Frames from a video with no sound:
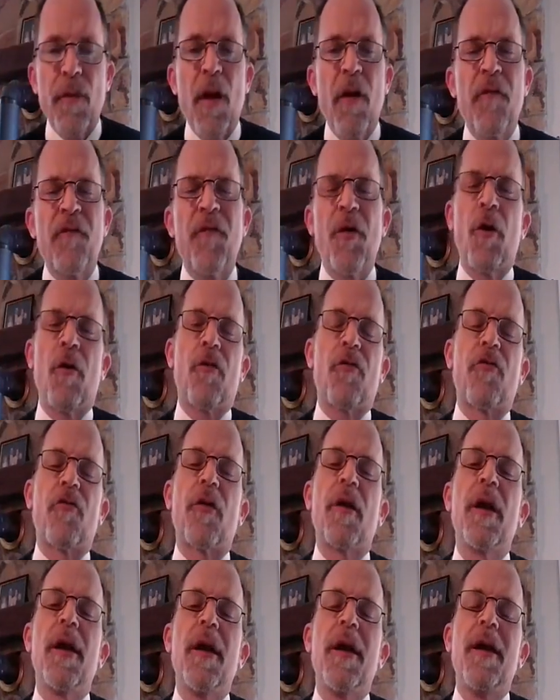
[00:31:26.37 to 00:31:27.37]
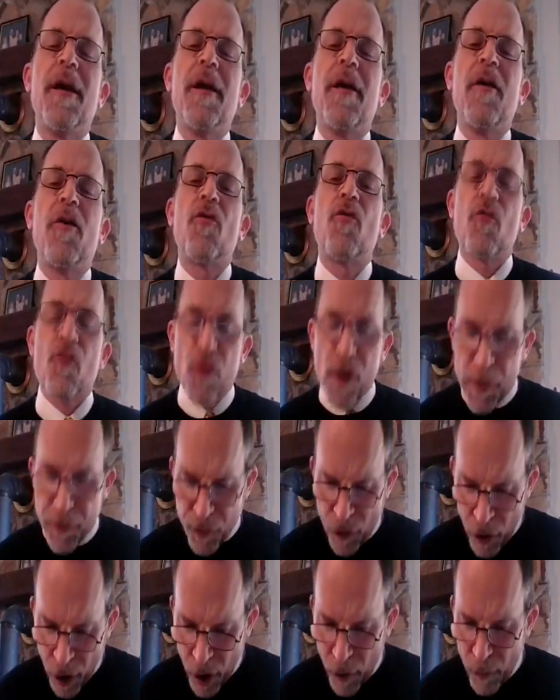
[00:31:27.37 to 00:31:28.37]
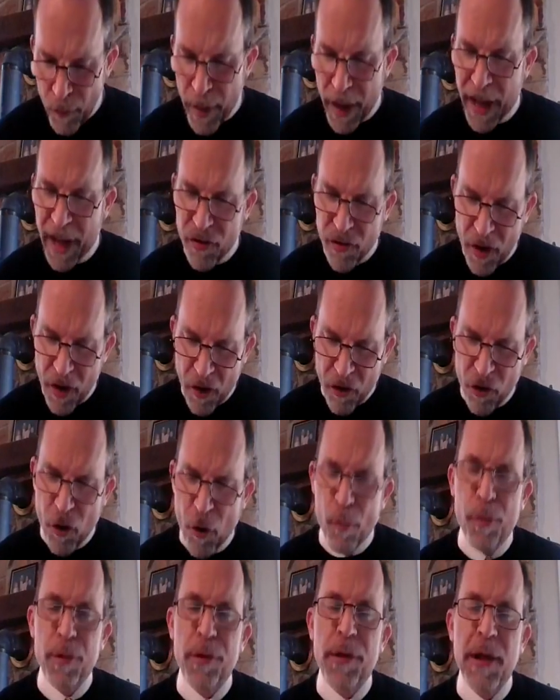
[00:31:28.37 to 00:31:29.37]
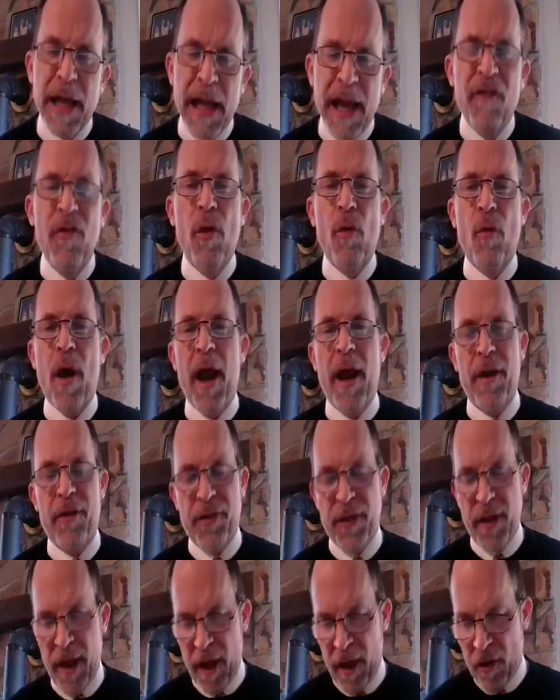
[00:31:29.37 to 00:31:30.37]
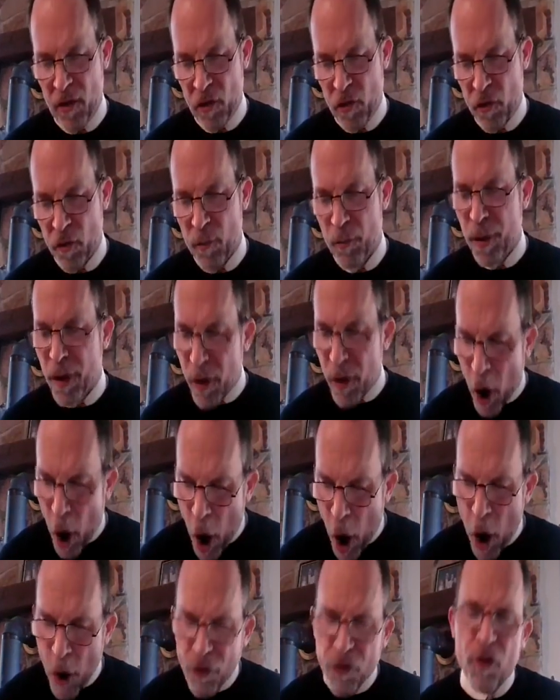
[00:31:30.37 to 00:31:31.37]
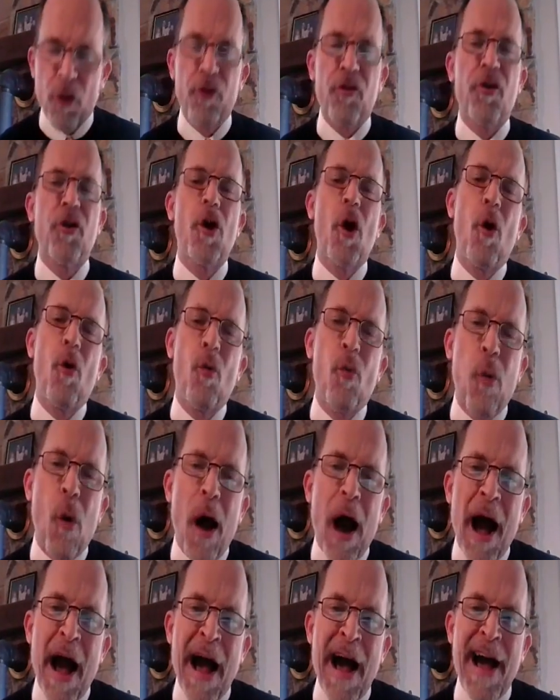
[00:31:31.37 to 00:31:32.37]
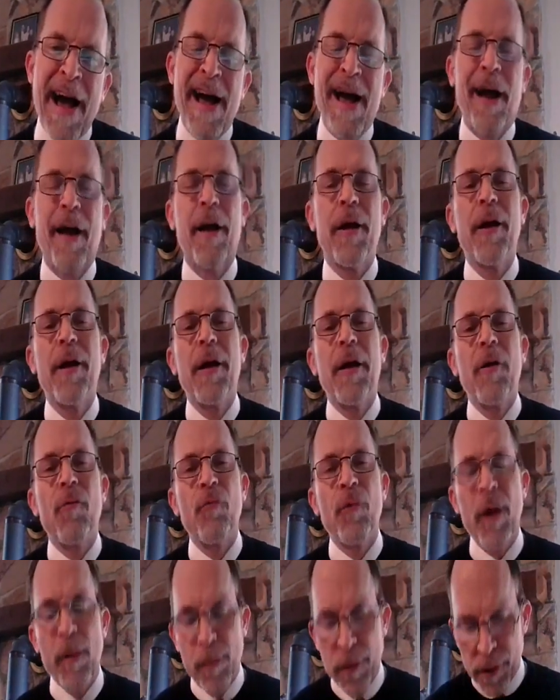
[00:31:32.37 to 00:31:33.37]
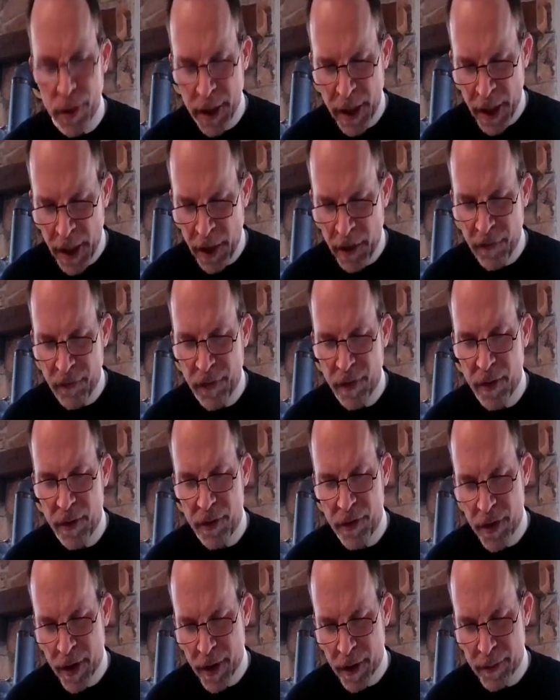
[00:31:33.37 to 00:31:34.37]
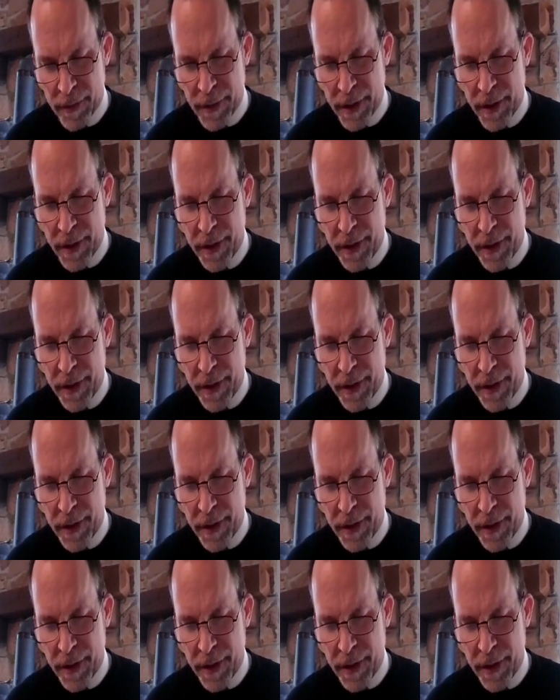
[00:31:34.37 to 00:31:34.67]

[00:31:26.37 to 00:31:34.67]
First, Scripture commands us to believe the right things, but also to know why we believe them.